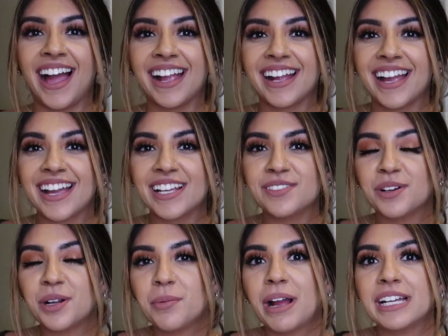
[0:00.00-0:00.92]
Hi guys,
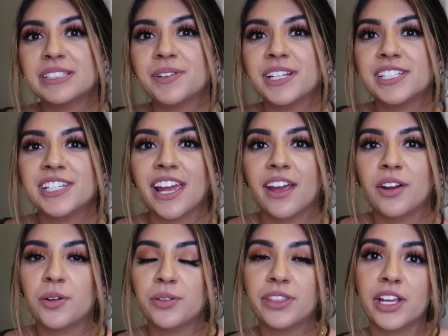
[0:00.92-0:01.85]
welcome back to my
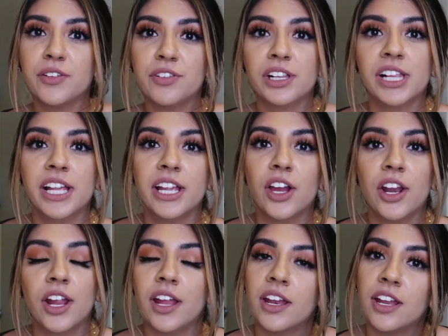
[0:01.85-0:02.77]
channel. Thank you for clicking
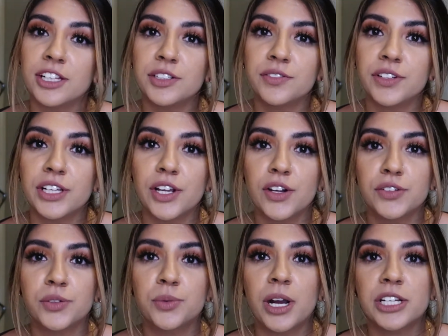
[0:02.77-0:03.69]
on another video,
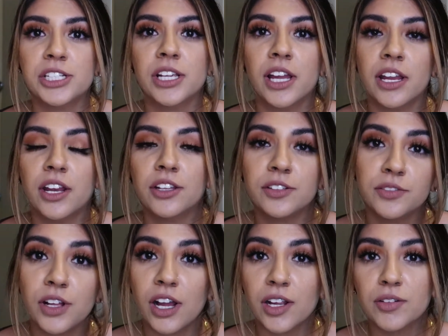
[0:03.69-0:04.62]
for watching another
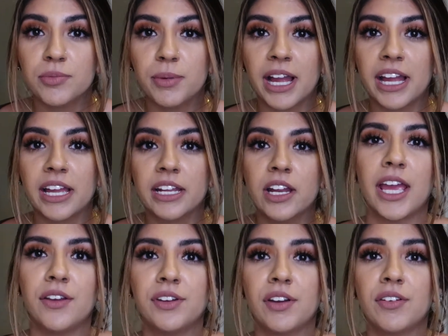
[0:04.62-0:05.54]
vlog of mine.
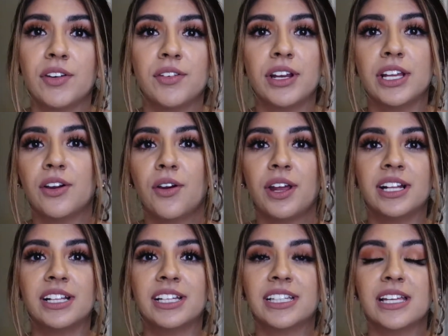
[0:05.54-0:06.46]
If you haven't already, go ahead
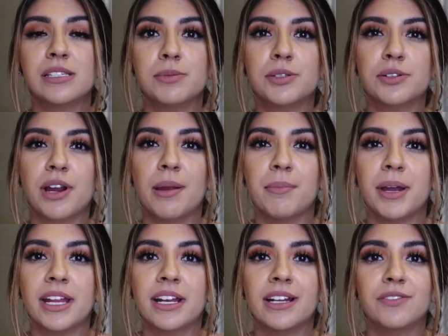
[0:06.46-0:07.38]
and click that subscribe
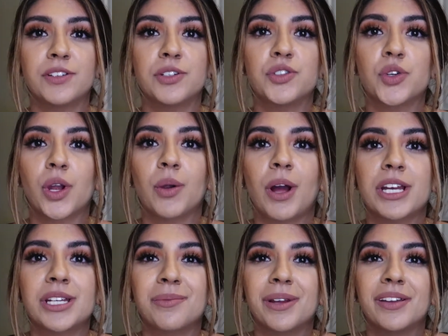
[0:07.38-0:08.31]
button, and if you enjoy
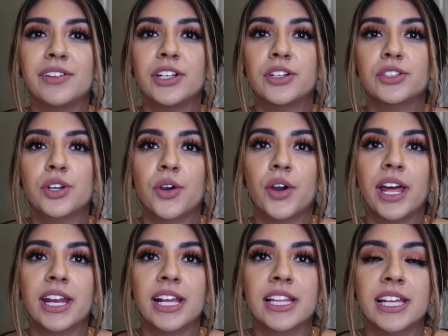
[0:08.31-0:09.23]
watching my videos, go
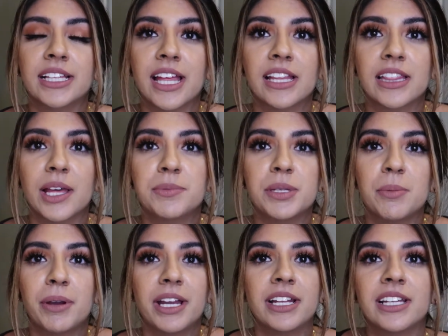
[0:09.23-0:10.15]
ahead and click that thumbs
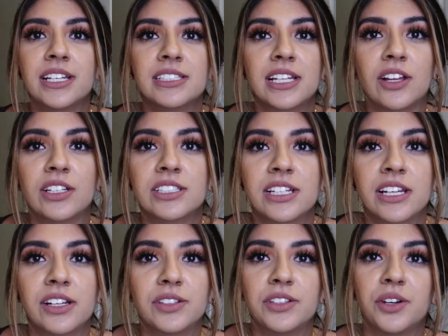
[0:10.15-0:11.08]
up button. Yes, I lost a
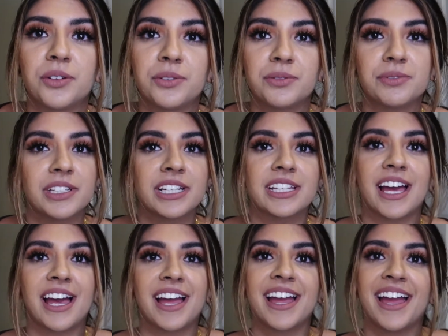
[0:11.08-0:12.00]
nail, don't look at
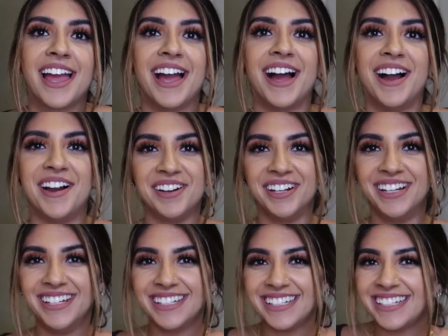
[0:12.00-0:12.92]

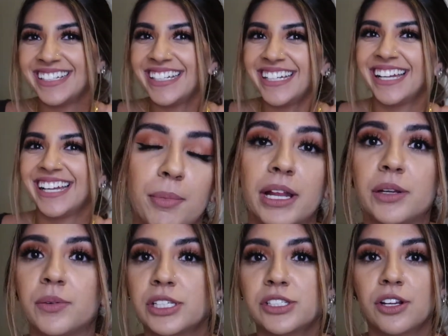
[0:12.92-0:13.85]
that. But
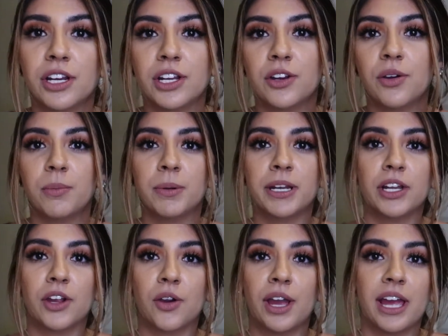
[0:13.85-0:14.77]
anyways, you already know I'm
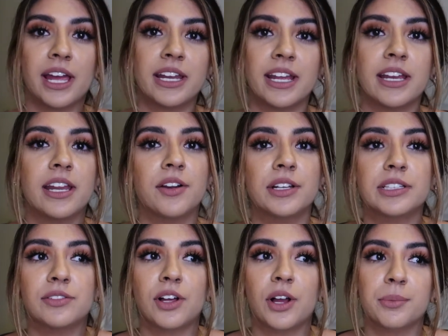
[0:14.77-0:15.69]
gonna go ahead and
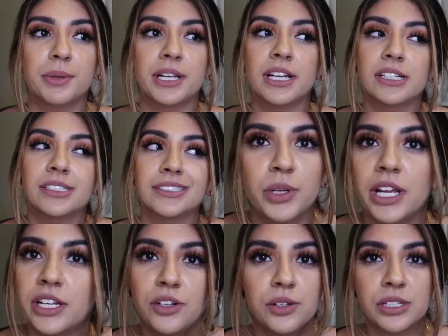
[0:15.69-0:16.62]
narrate the vlog because it's what
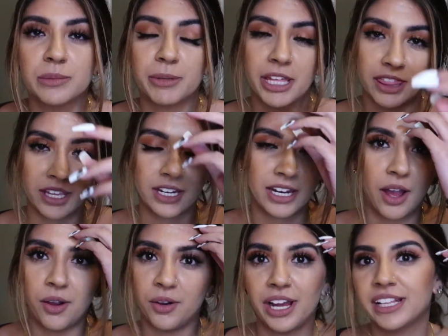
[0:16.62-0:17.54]
I do. It's my thing
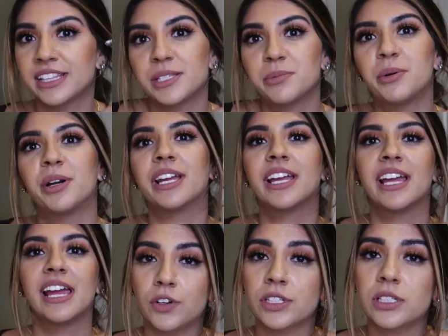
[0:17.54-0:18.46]
now at this point.
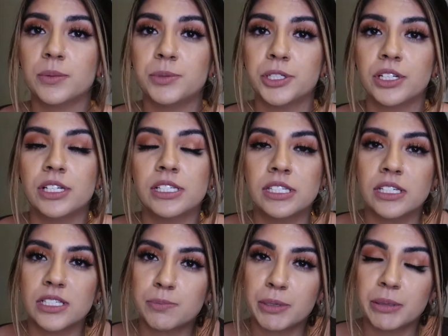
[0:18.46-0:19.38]
First clips you're gonna
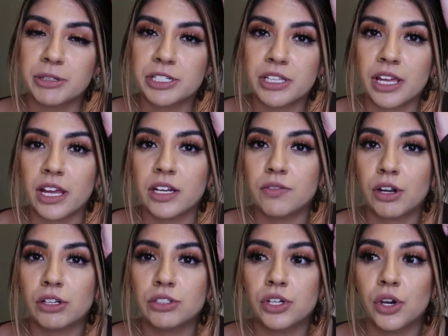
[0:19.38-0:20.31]
see is pretty much the end of
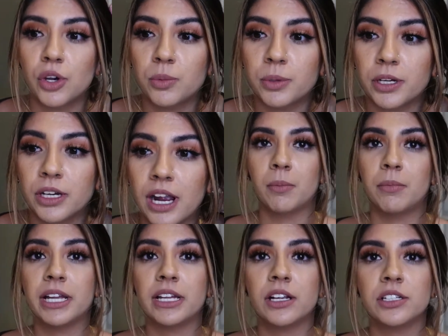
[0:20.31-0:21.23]
October.
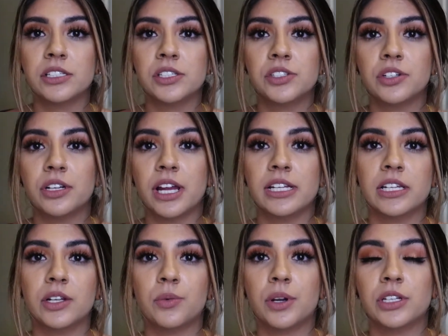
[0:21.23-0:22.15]
My younger sister and I
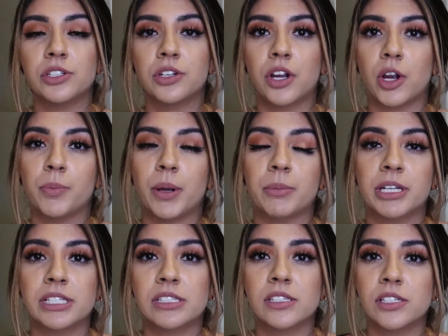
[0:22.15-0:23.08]
didn't want to carve
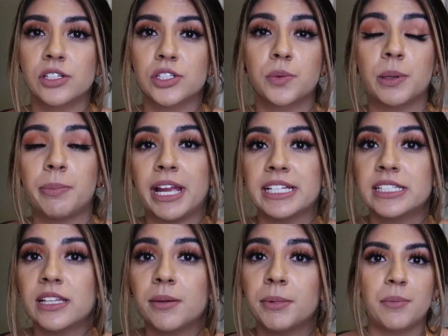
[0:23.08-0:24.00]
pumpkins this year, so we
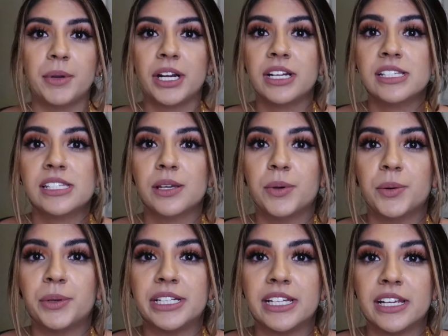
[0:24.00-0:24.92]
painted them. I'm not gonna say
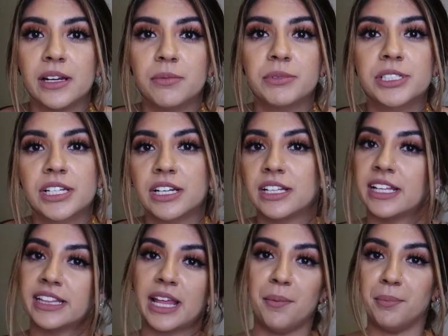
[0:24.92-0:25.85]
what we did. I'm just gonna
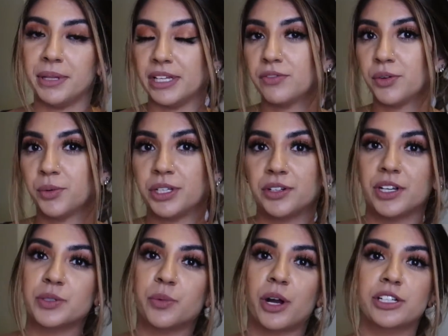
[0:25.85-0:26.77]
let that be for when you
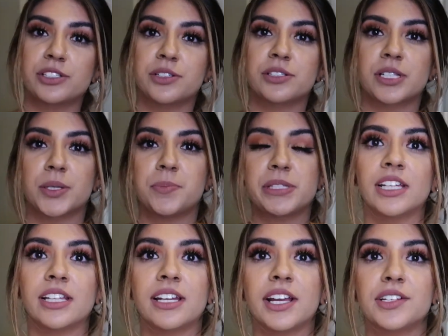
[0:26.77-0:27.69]
guys watch those clips.
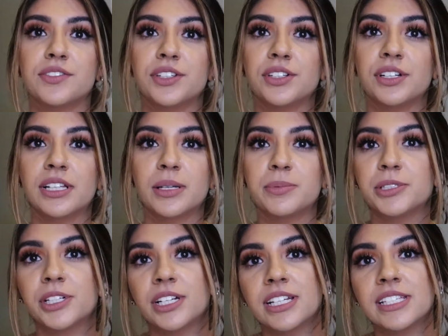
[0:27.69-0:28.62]
So the next few
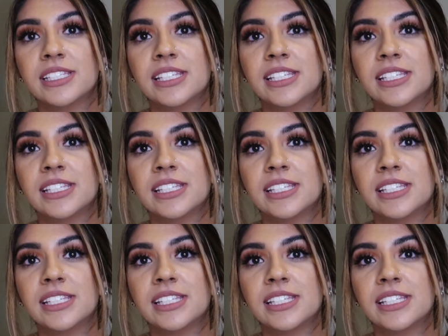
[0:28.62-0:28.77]
clips you're gonna